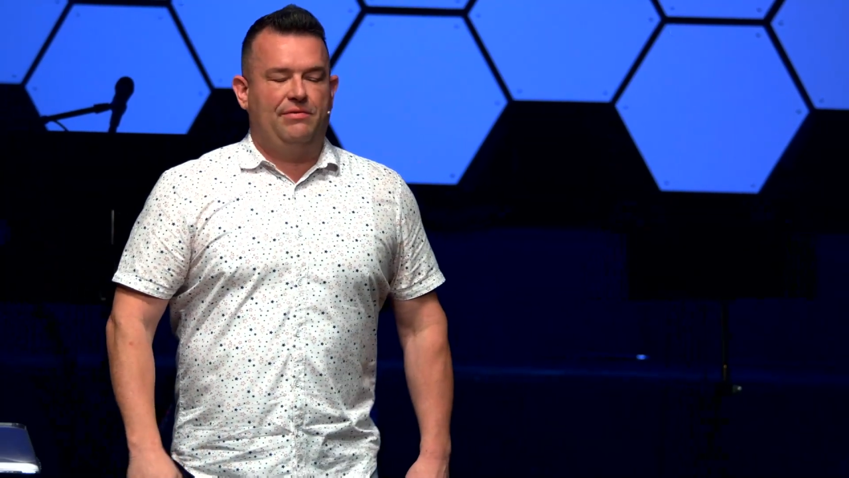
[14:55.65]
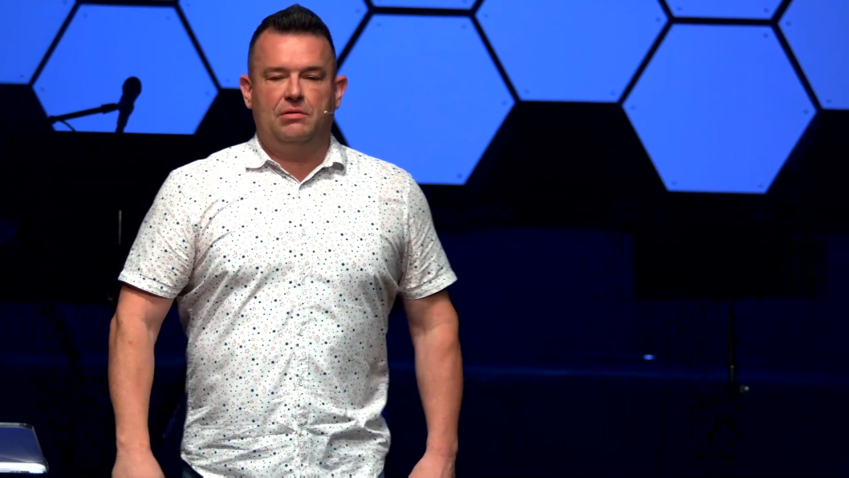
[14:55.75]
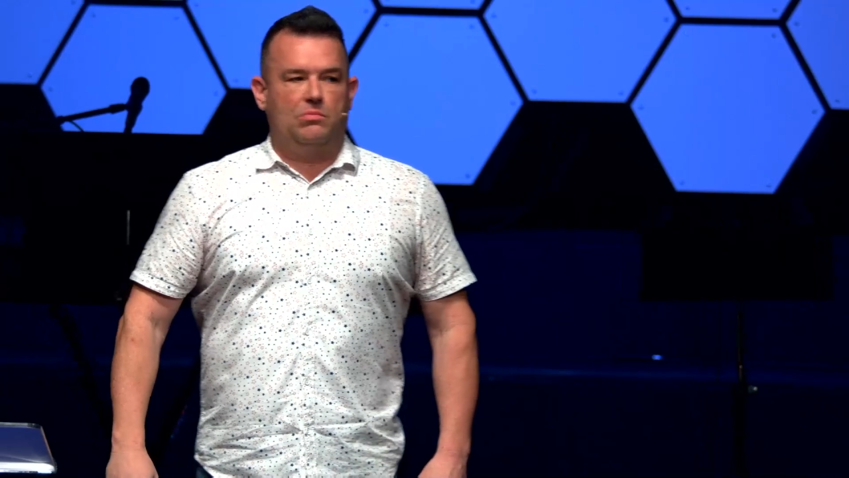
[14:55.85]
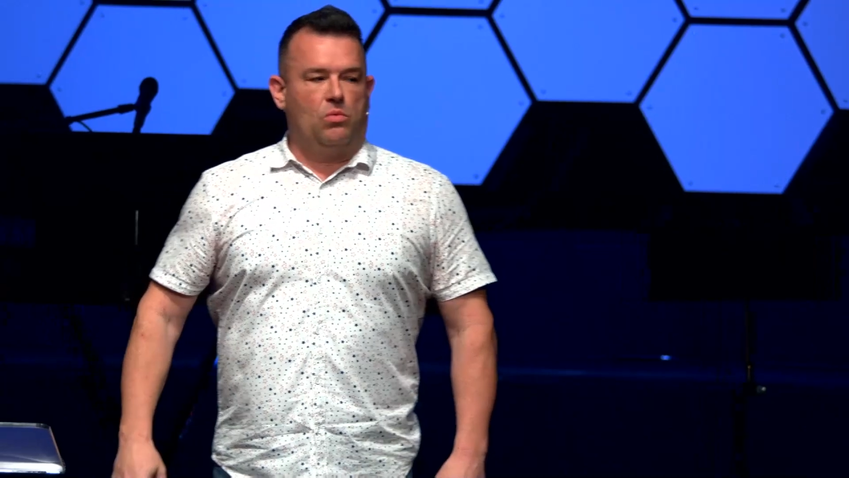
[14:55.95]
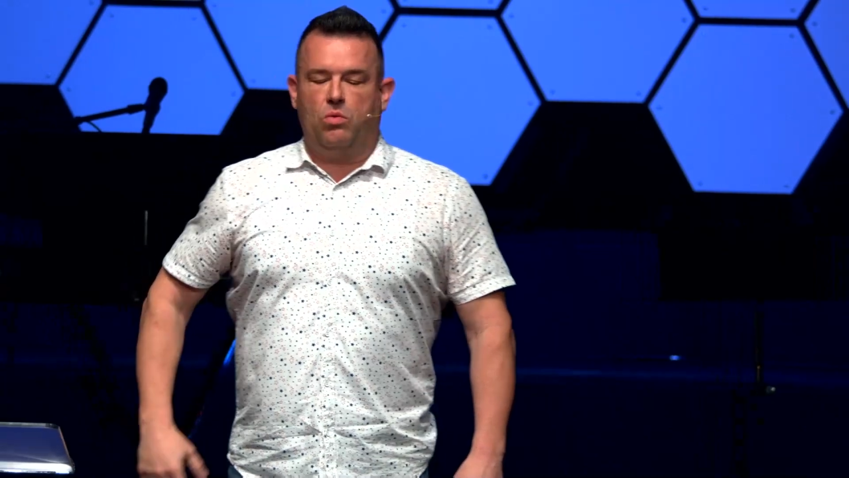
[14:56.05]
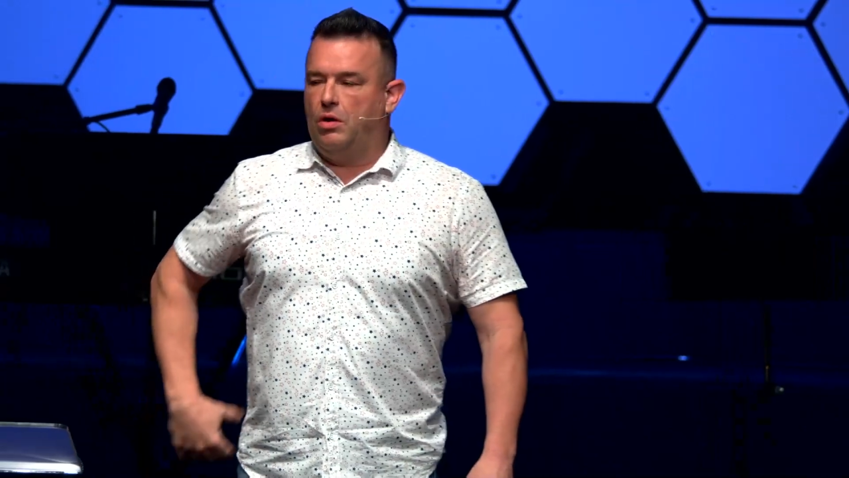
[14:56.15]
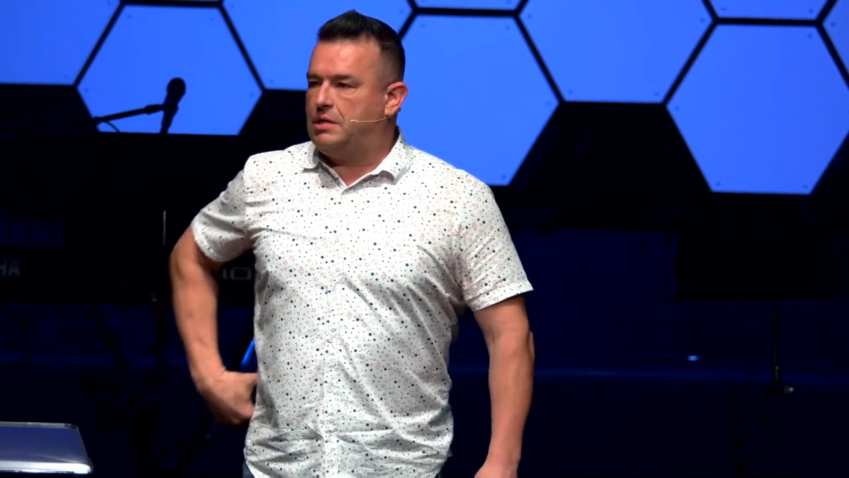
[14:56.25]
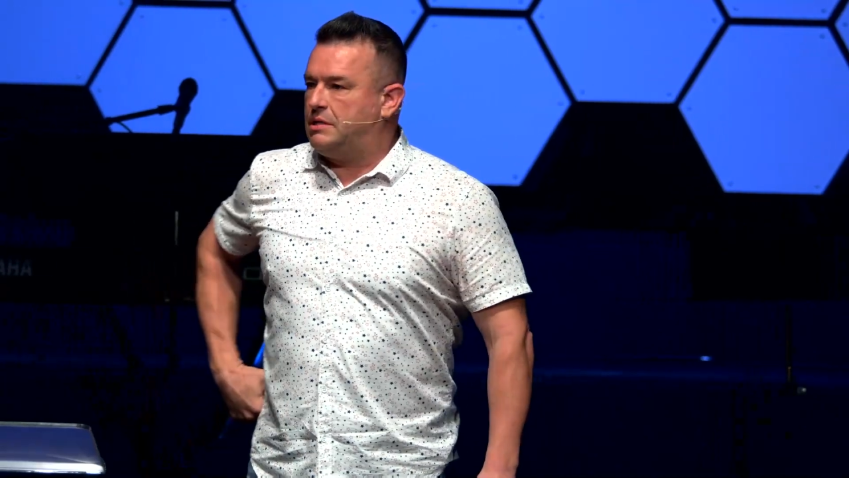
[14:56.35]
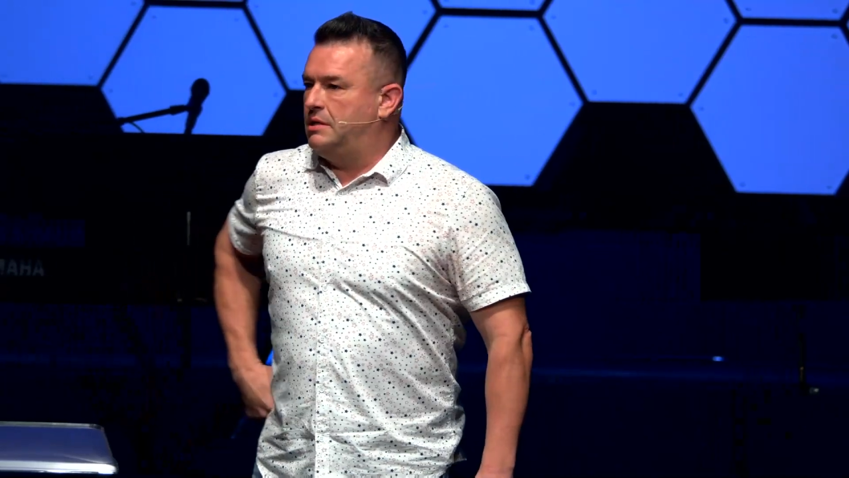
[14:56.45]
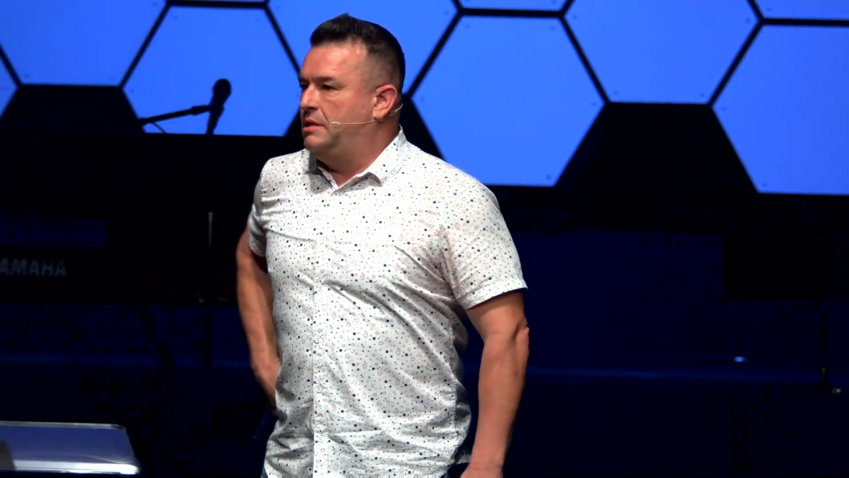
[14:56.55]
even
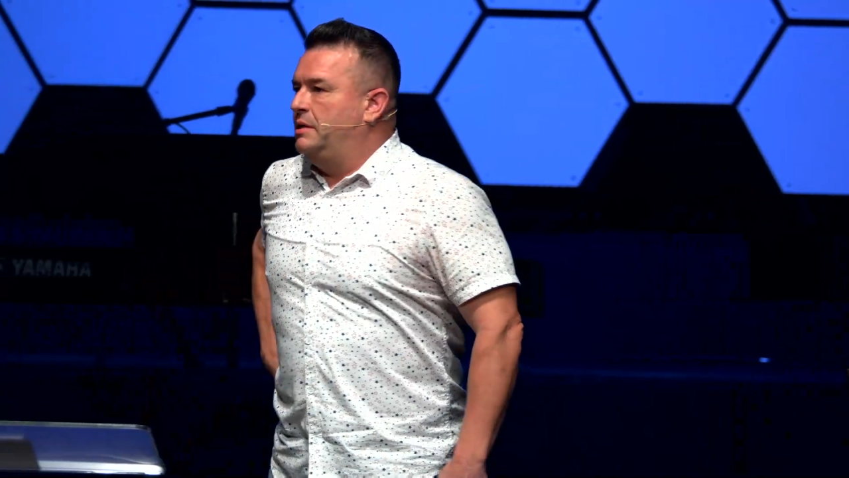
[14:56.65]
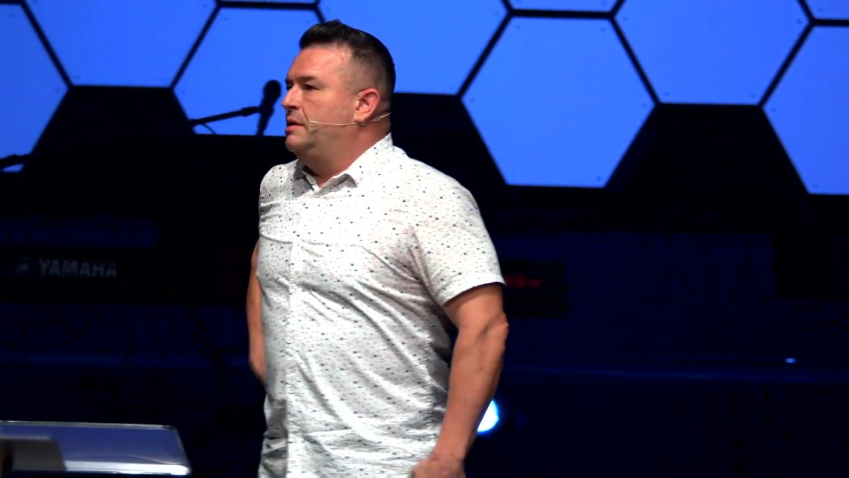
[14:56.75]
worse.